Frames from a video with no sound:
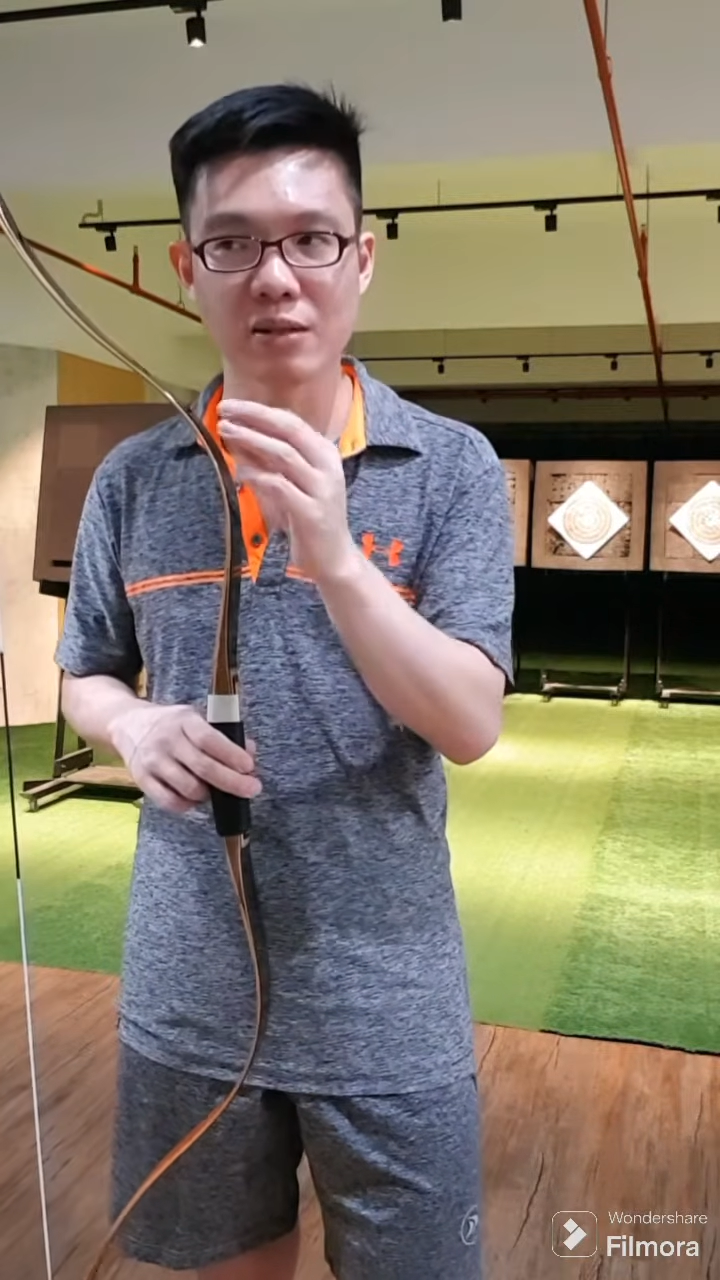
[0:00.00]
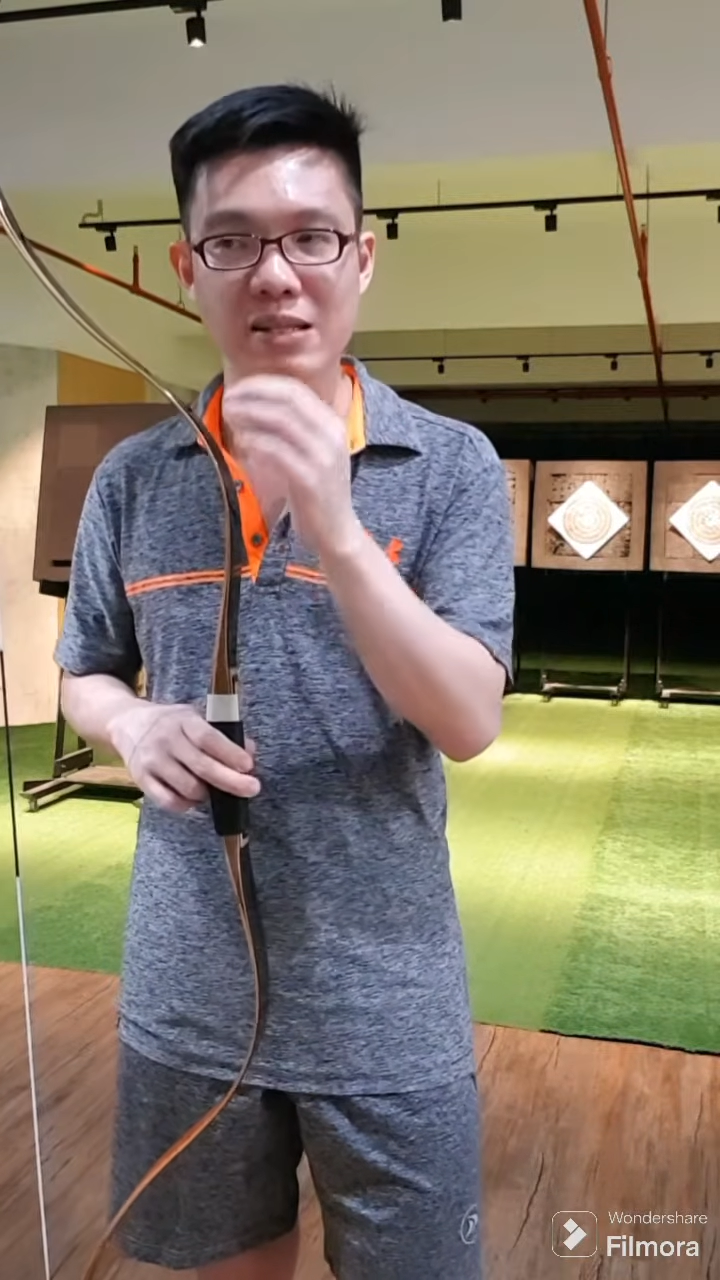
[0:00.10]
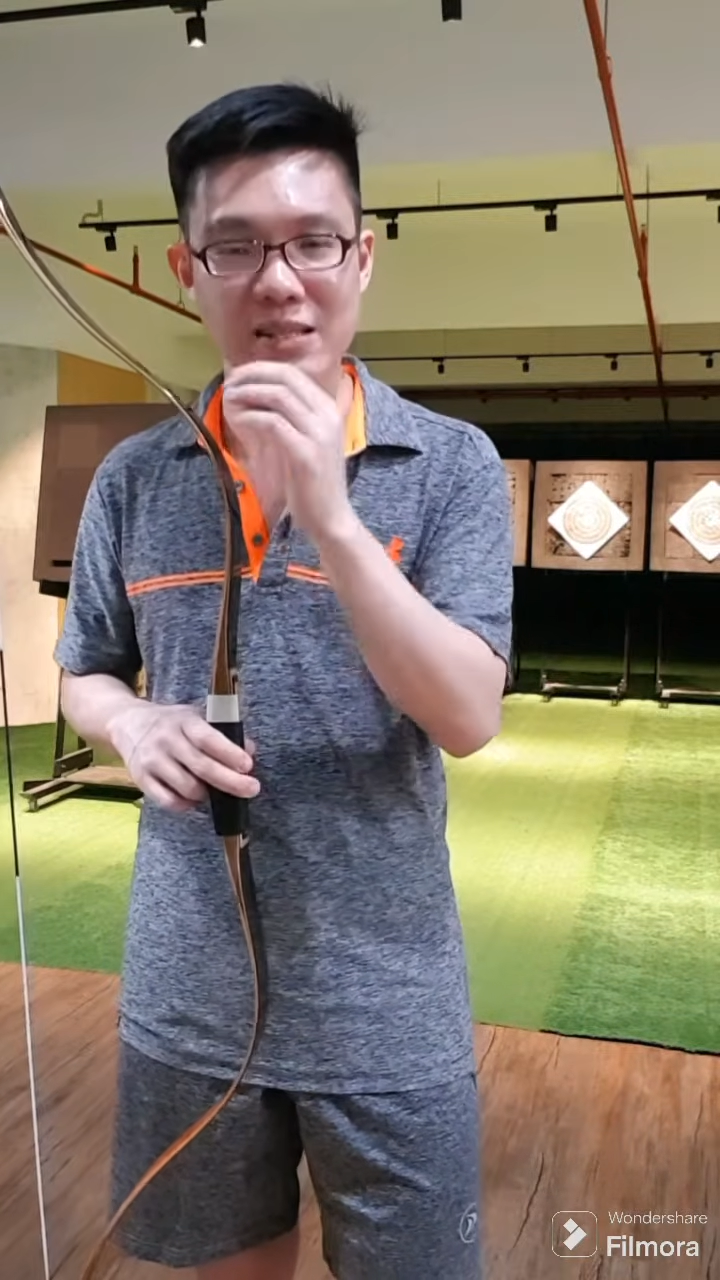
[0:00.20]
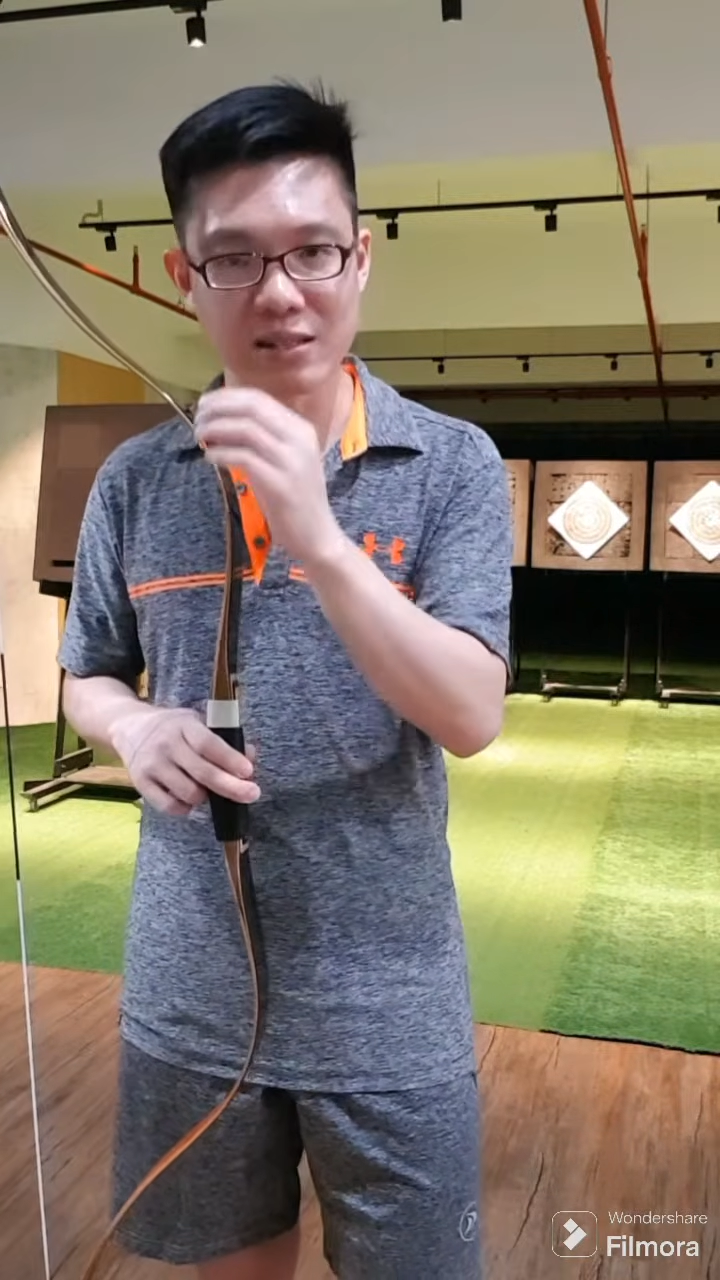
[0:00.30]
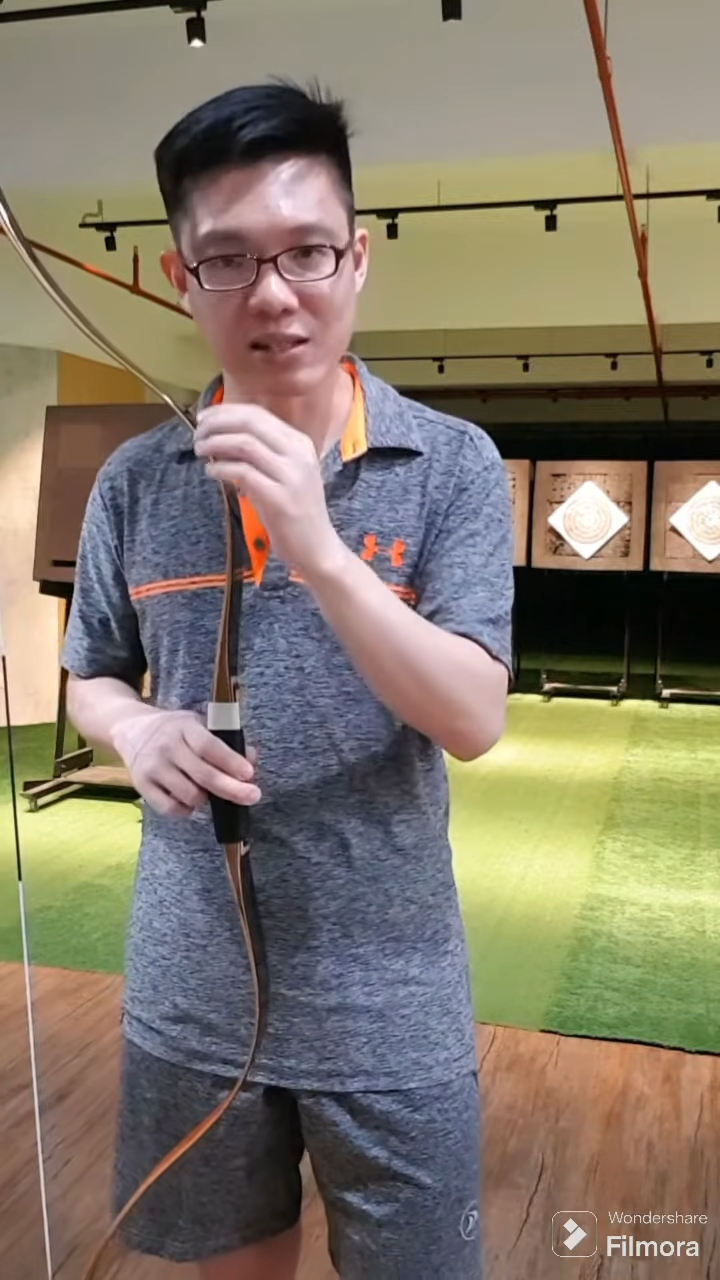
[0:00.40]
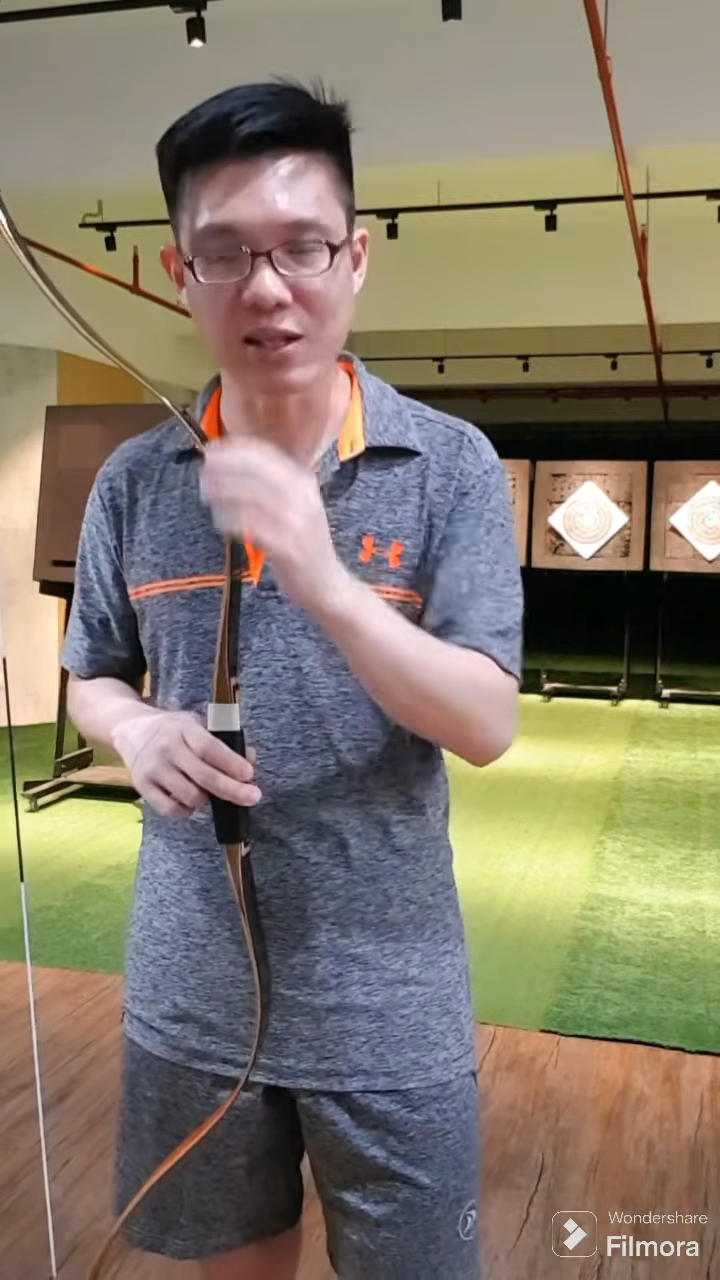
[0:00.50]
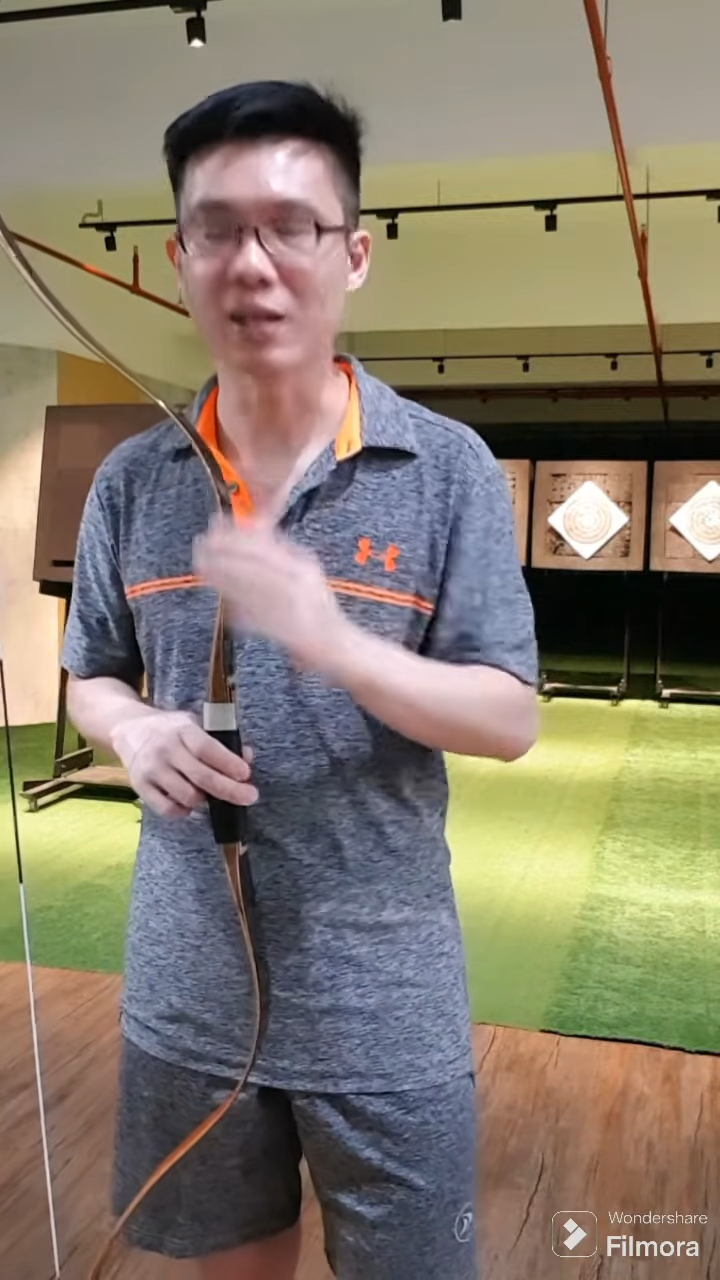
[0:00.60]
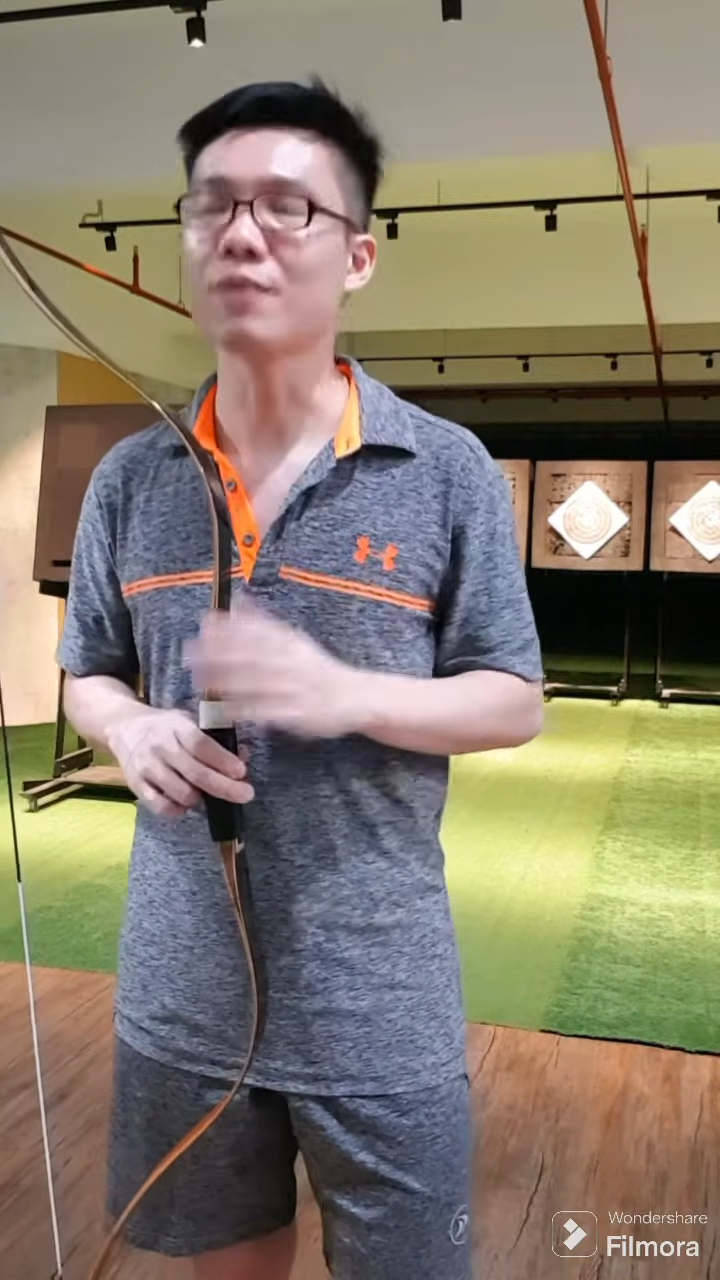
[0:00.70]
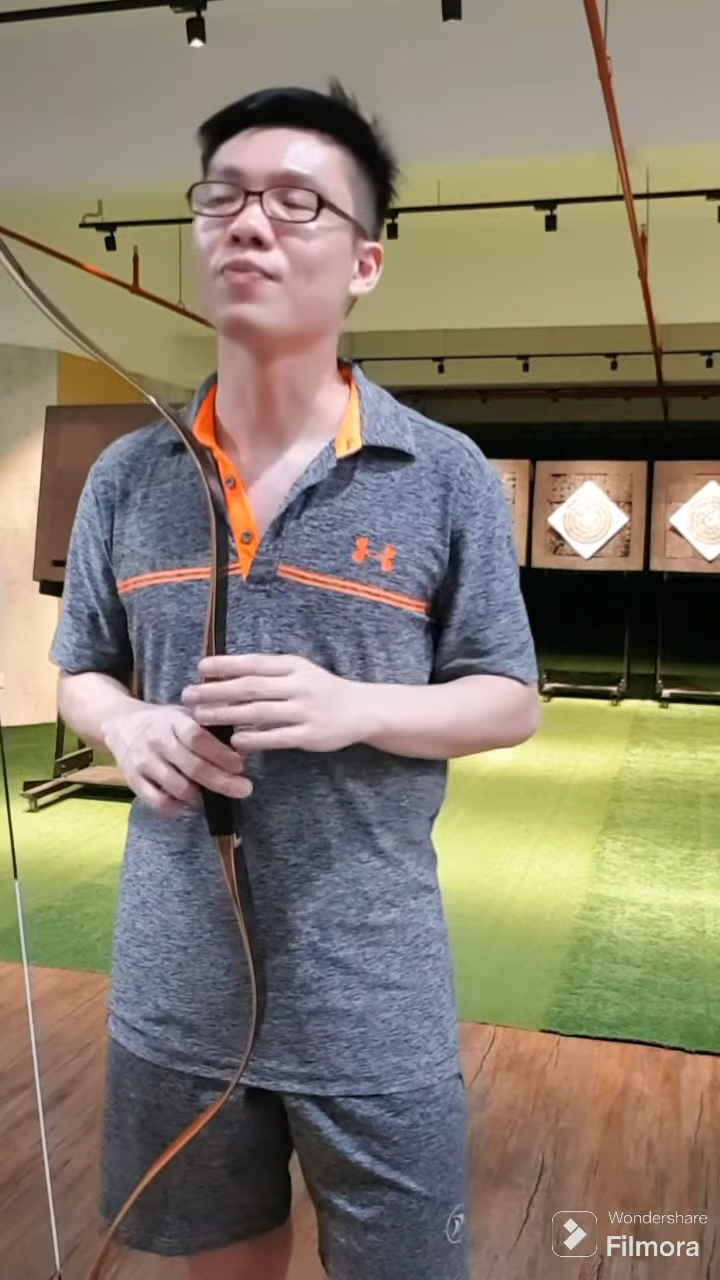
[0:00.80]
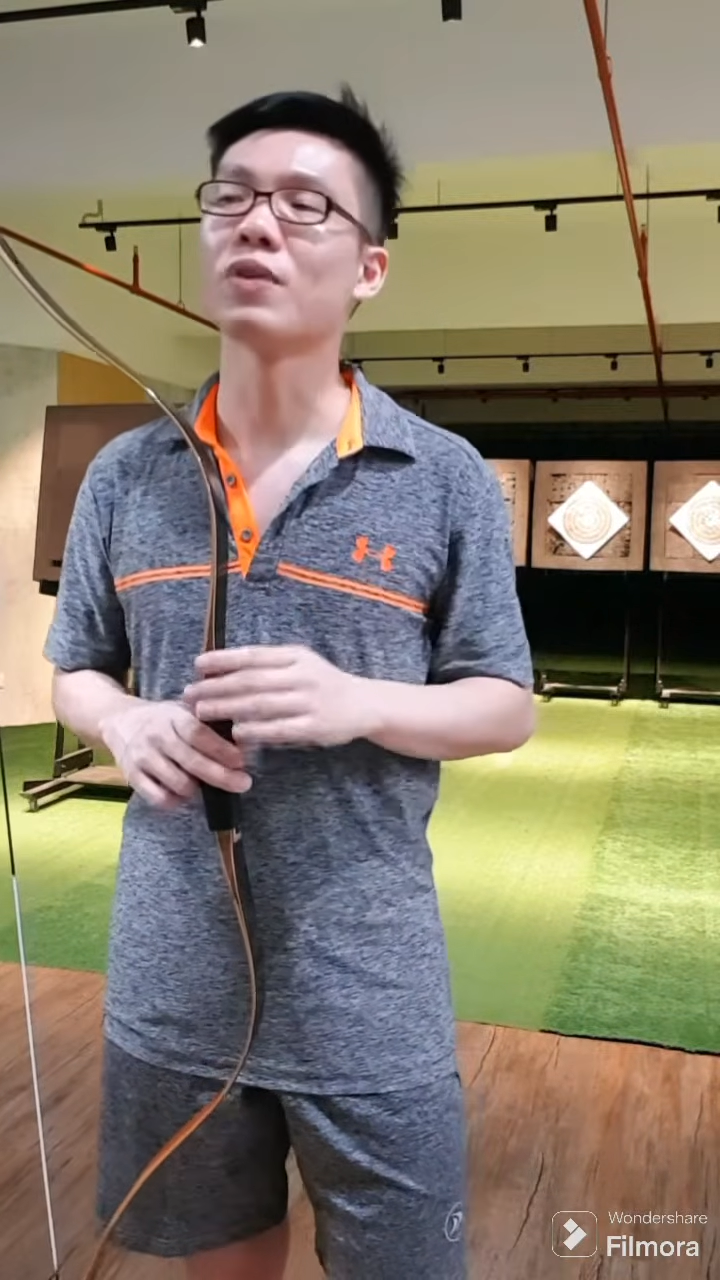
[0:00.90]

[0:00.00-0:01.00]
Sicai,